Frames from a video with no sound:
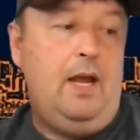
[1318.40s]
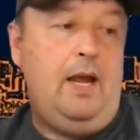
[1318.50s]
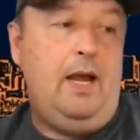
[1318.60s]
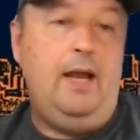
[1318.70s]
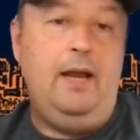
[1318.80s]

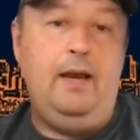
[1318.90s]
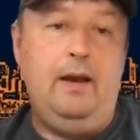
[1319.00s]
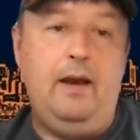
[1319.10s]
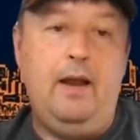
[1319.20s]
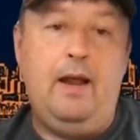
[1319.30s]
And
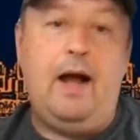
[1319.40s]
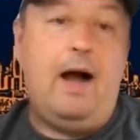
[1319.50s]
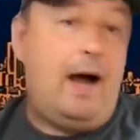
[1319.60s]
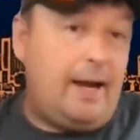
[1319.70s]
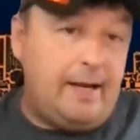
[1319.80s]

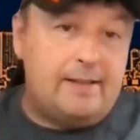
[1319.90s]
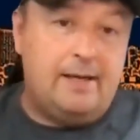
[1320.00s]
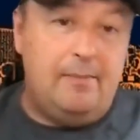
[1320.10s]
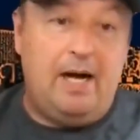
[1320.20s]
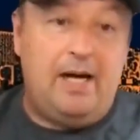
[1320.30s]
I get
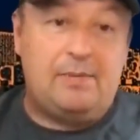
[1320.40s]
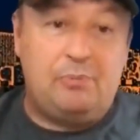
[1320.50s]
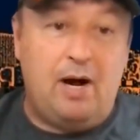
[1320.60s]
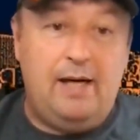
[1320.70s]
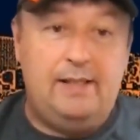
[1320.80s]
to unbox
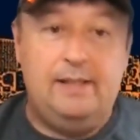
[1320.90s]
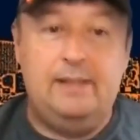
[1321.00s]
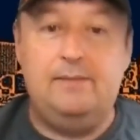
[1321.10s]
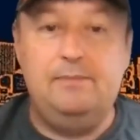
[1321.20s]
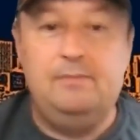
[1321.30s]

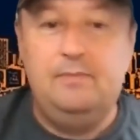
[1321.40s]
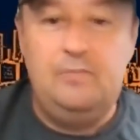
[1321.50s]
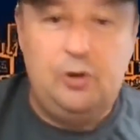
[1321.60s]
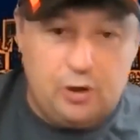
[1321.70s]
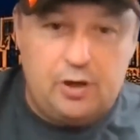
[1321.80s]
prizes.
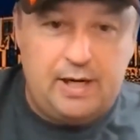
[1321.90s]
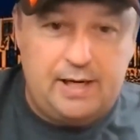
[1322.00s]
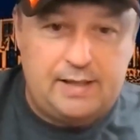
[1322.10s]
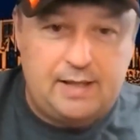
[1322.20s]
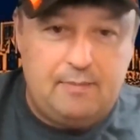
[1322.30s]
You're going to get to